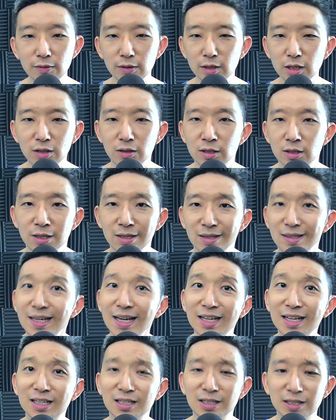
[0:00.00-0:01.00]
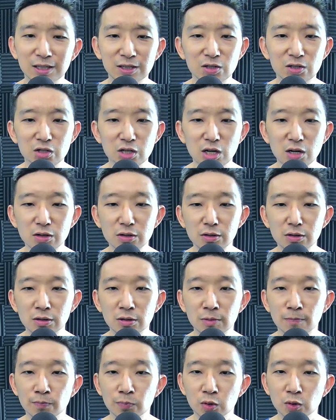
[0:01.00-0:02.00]
everything, tech in
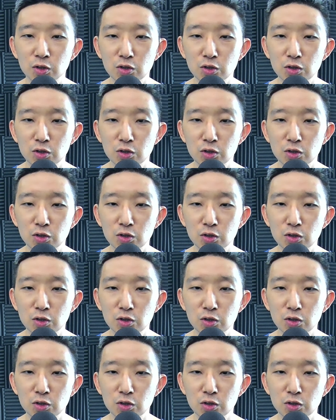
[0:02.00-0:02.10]
general.